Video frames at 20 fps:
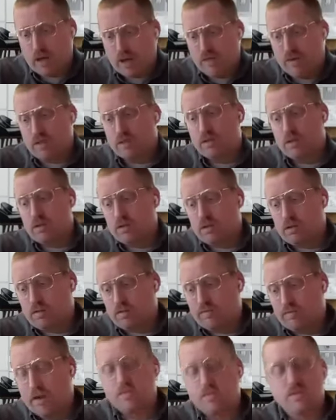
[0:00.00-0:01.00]
I think
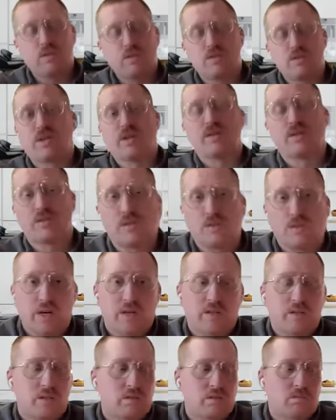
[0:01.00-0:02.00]
if I was to
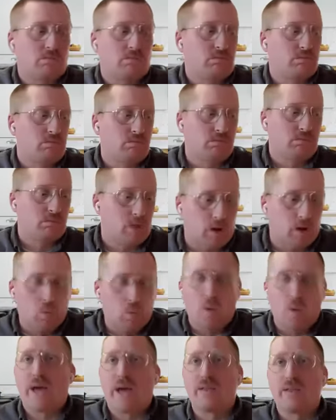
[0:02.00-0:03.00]
suggest a
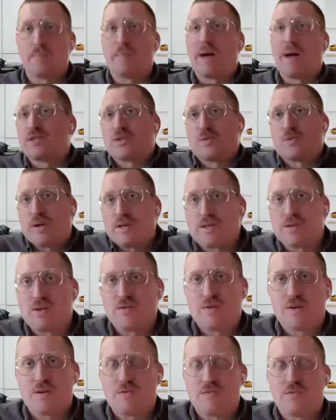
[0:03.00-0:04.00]
way, the best way to
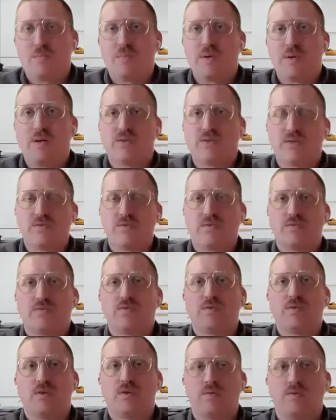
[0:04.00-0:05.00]
do it, it would be to,
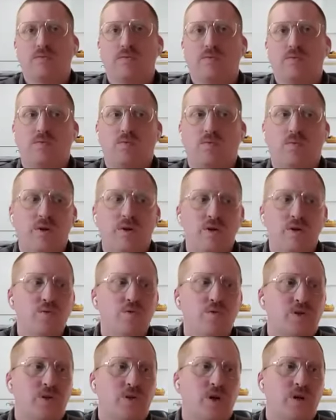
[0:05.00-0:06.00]
when
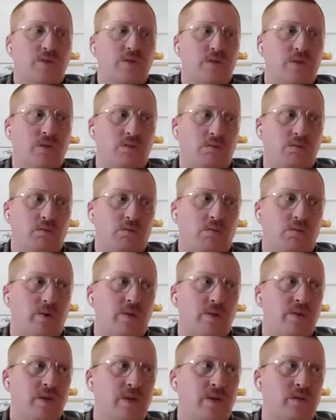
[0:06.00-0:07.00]

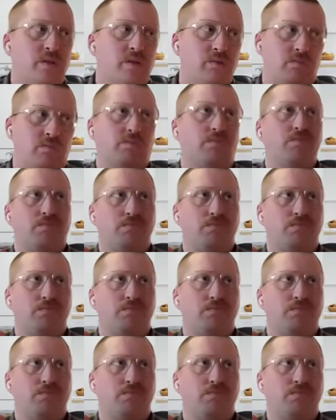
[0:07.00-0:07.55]
this